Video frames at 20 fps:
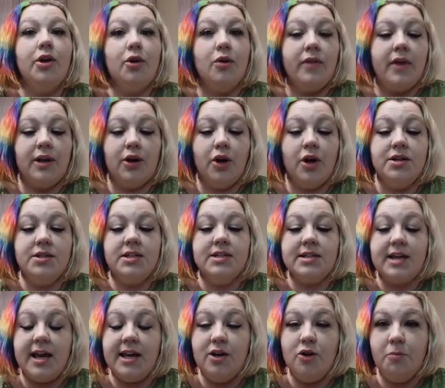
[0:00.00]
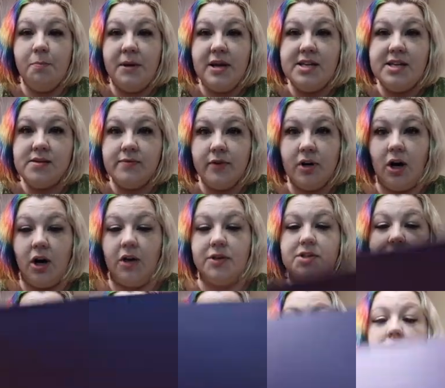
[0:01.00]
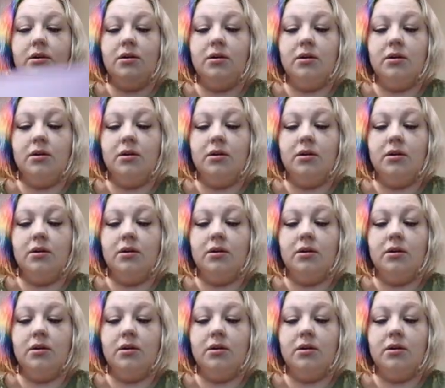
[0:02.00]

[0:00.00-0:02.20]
You're then going to take your piece of cardstock.